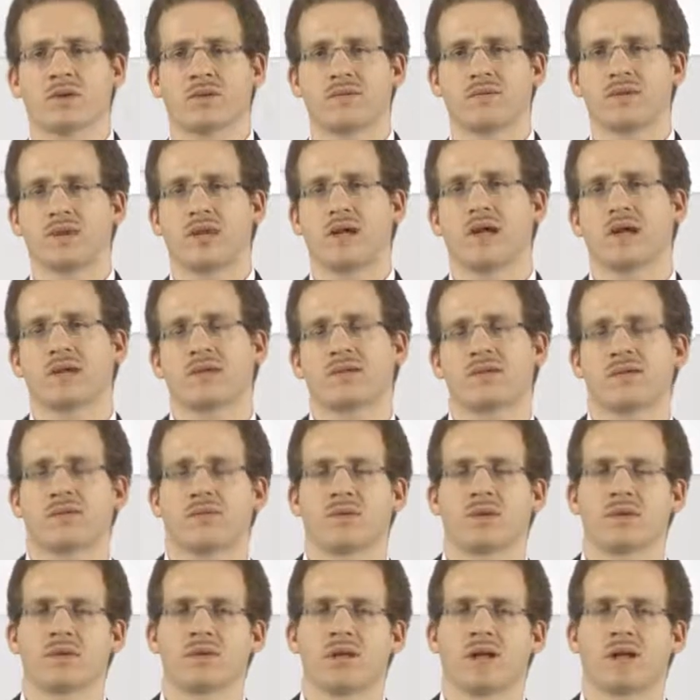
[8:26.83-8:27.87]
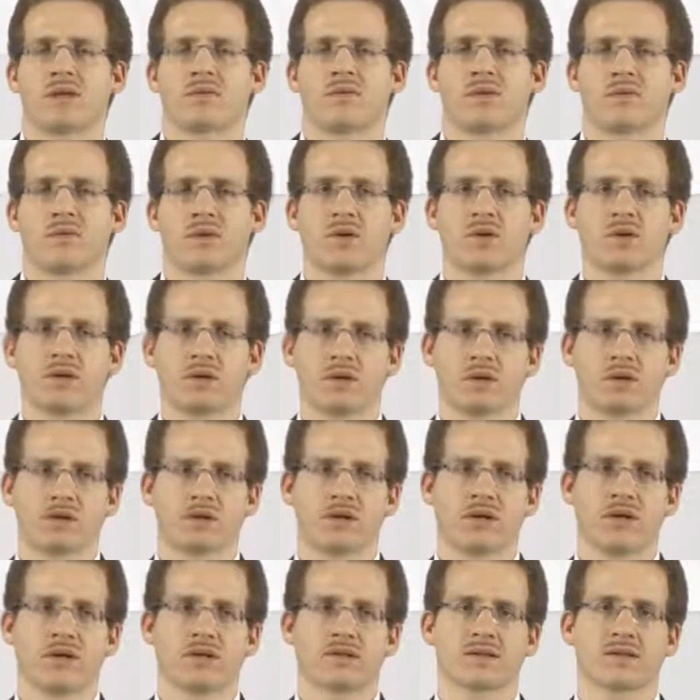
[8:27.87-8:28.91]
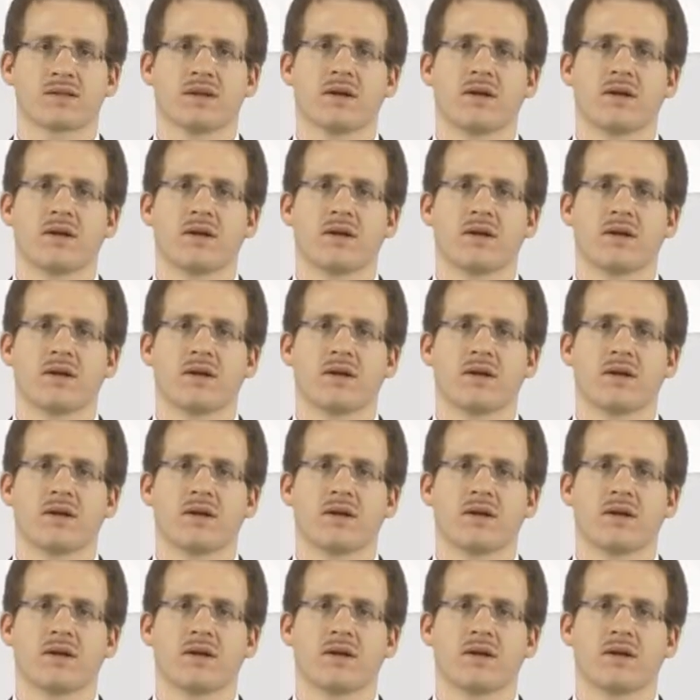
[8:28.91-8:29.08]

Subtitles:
if he gets the result from an earlier task?